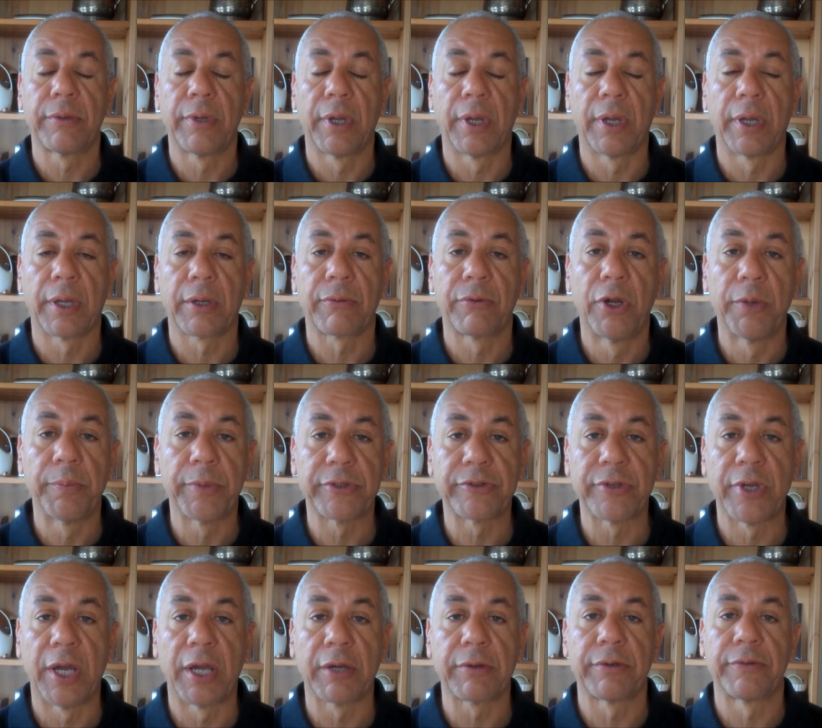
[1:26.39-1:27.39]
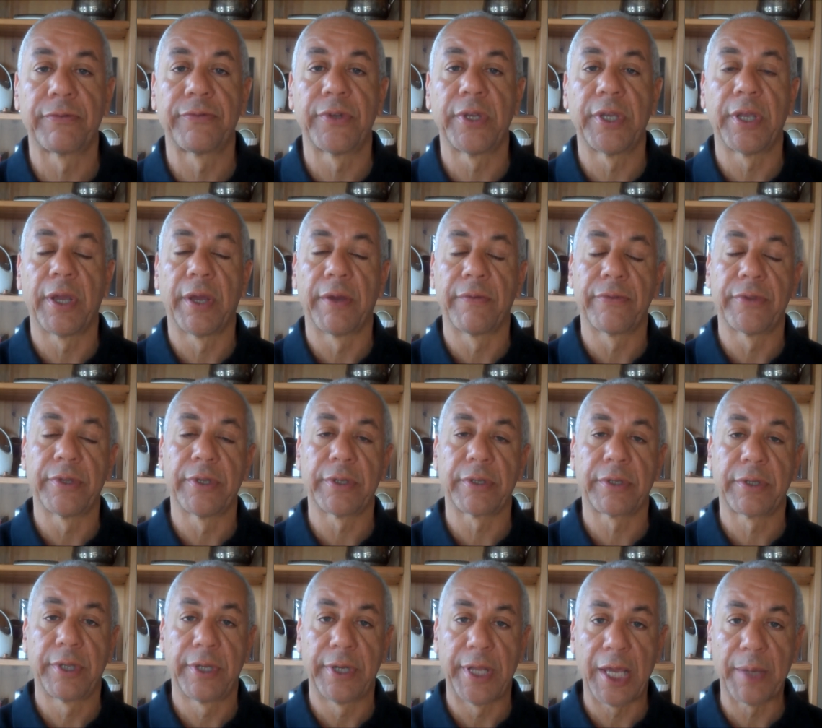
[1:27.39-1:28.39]
uh chromatography of the
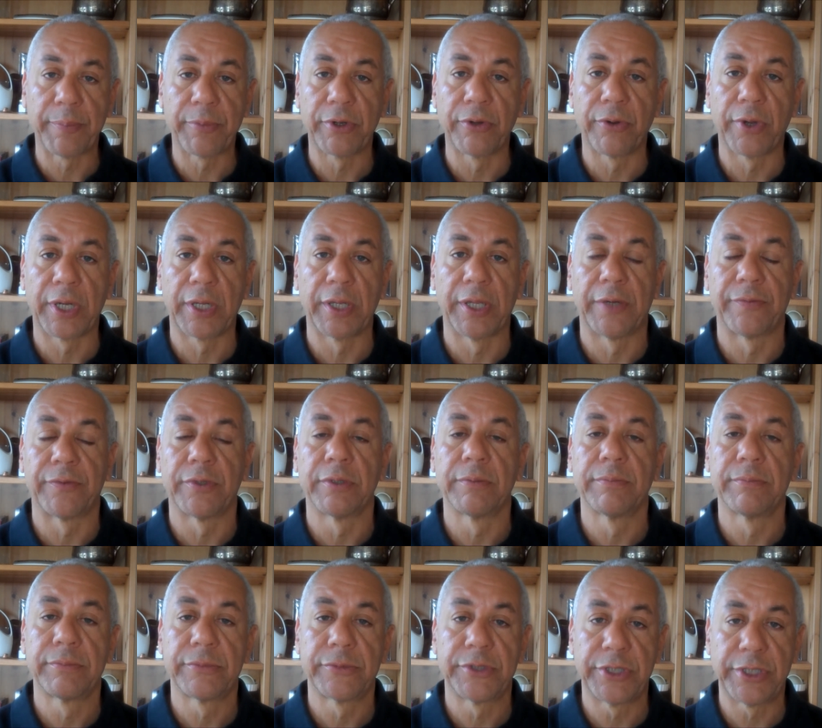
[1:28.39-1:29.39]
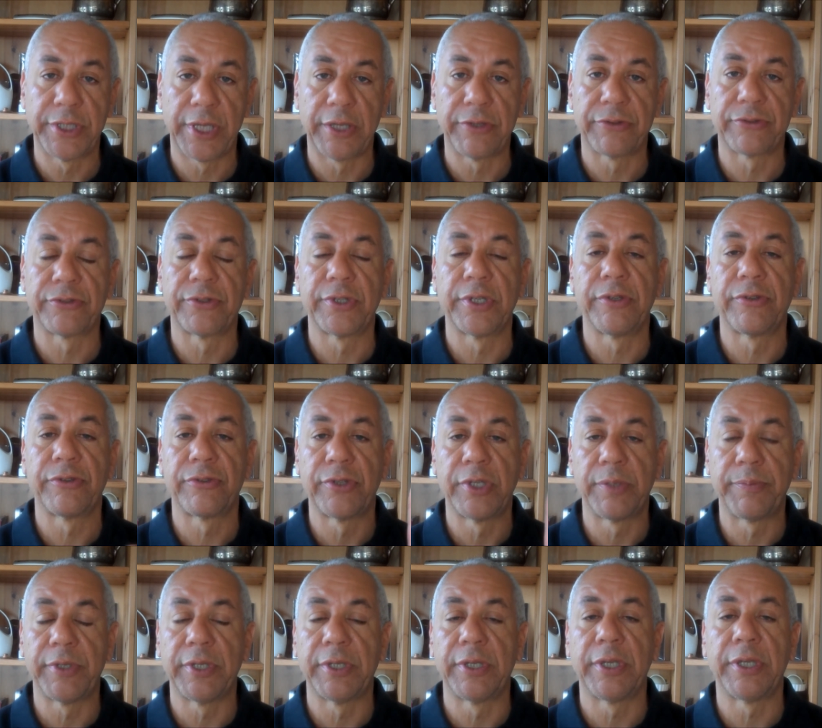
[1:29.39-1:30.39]
cannabinoid level, THC,
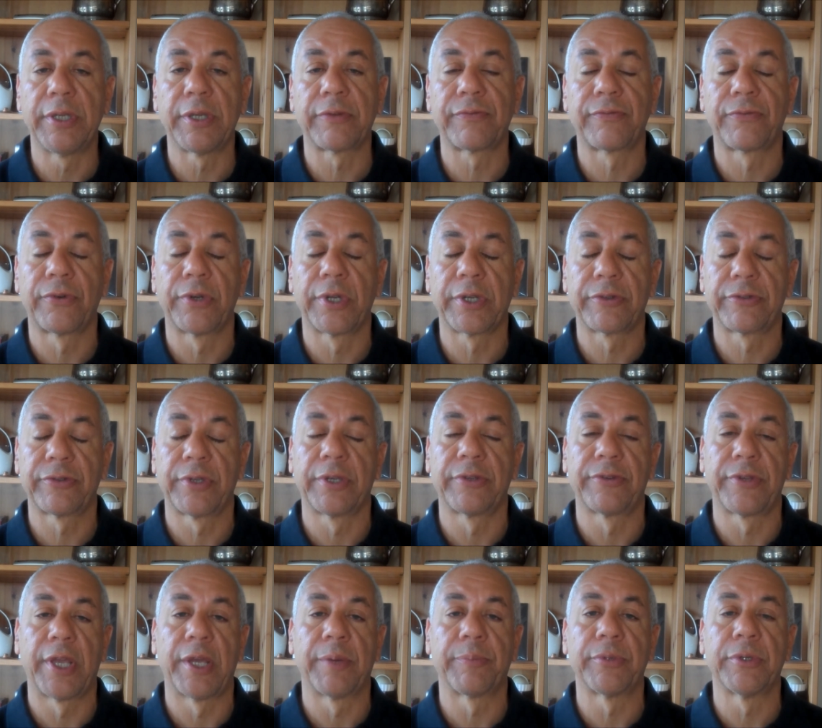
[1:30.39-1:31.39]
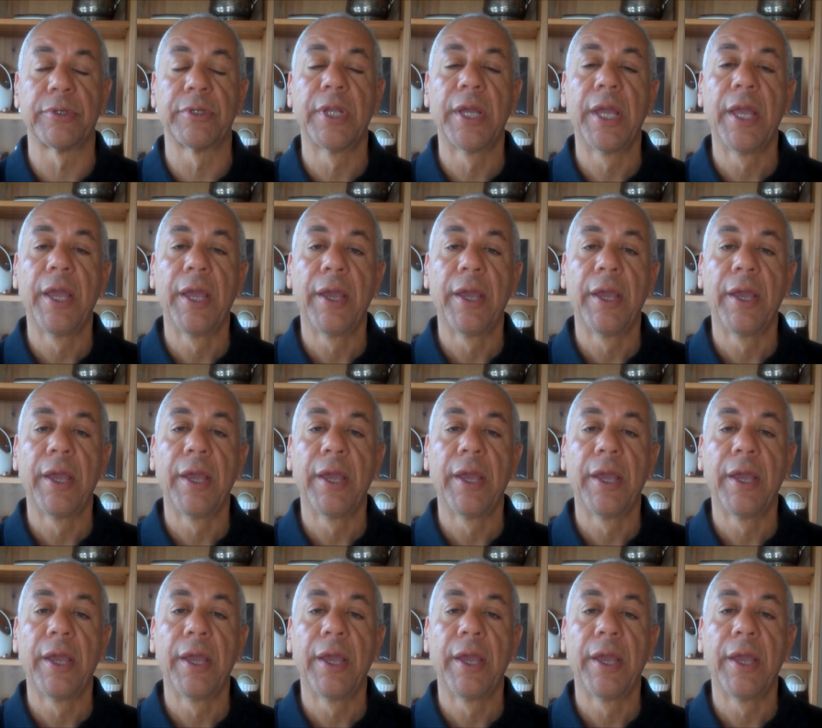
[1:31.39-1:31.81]
CBD for example,